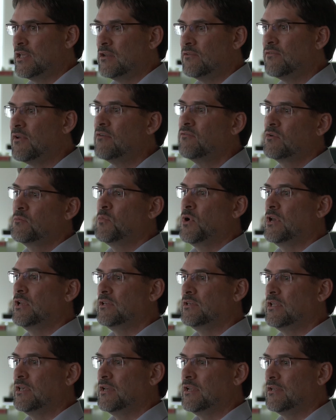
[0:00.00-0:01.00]
And if
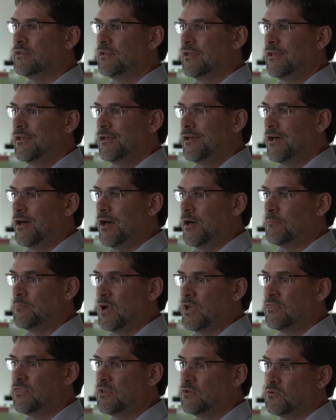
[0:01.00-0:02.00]
everybody did it,
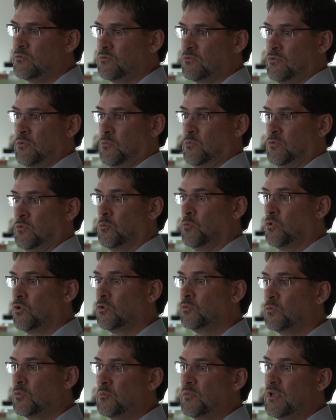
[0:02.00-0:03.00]
I think the
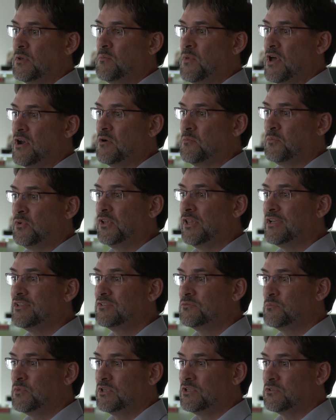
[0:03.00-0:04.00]
world would be a better
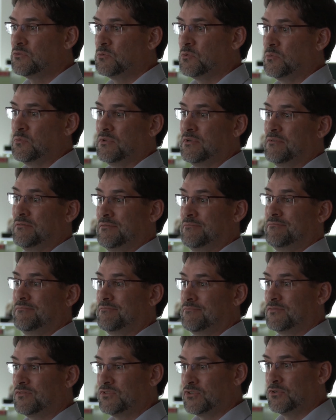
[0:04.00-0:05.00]
place, because we would
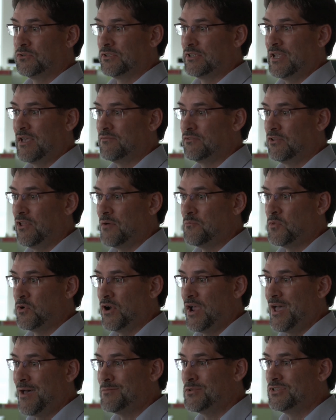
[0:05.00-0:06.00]
certainly have a lot
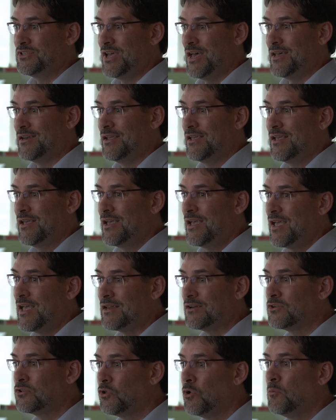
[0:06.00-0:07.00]
more habitat
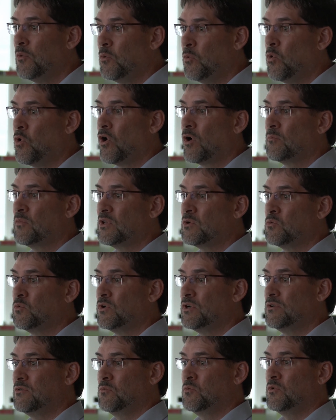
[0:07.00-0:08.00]
and global warming
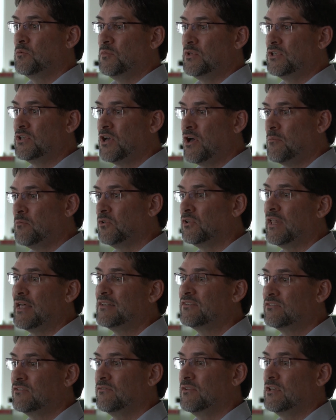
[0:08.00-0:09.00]
would become
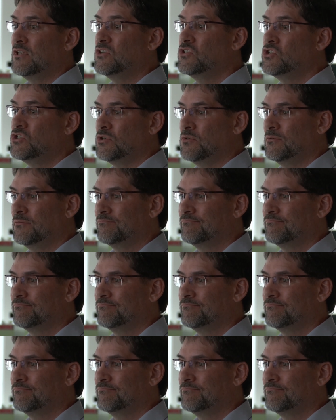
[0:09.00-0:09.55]
less of an issue.